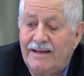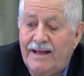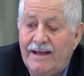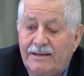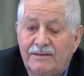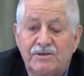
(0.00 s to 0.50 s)

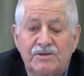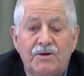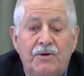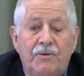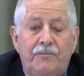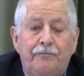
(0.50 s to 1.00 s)
And
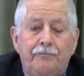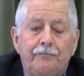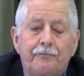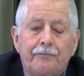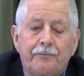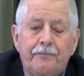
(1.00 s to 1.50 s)
so
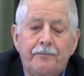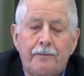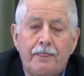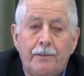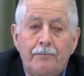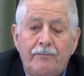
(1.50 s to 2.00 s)

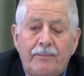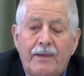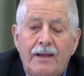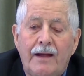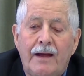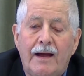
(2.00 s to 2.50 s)

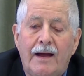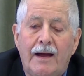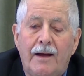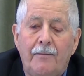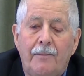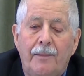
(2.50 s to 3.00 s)

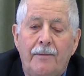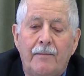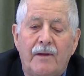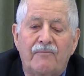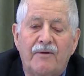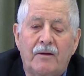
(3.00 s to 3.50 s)
um,
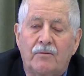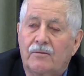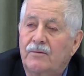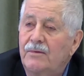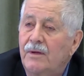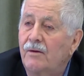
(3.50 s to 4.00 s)
I
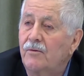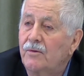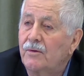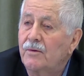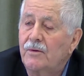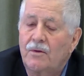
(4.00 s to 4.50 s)
found out,